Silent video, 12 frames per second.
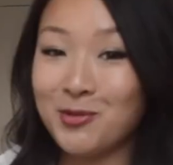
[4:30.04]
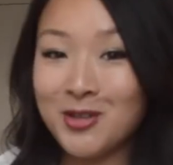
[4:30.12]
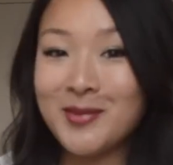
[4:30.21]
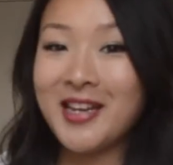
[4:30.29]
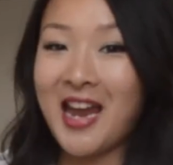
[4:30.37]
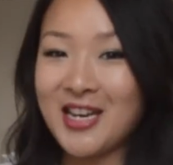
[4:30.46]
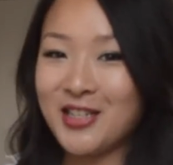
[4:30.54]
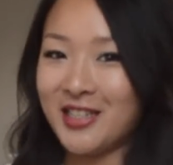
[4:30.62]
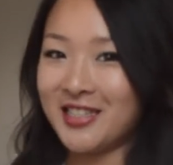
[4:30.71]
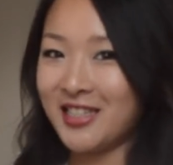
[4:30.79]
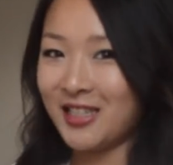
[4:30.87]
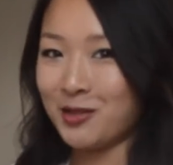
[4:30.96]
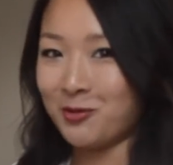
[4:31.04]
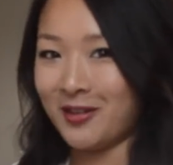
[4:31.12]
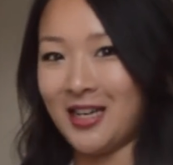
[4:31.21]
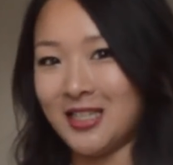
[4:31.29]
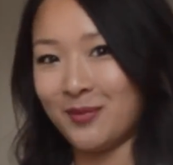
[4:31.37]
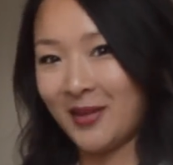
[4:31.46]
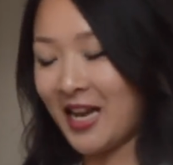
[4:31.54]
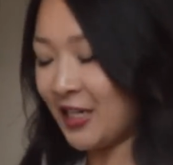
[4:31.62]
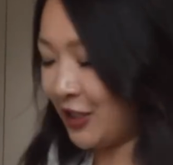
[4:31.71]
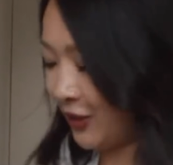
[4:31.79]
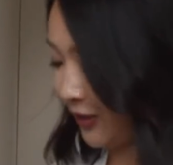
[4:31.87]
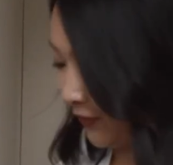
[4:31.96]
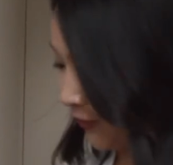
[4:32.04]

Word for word: wouldn't be cashew nut chicken without some cashews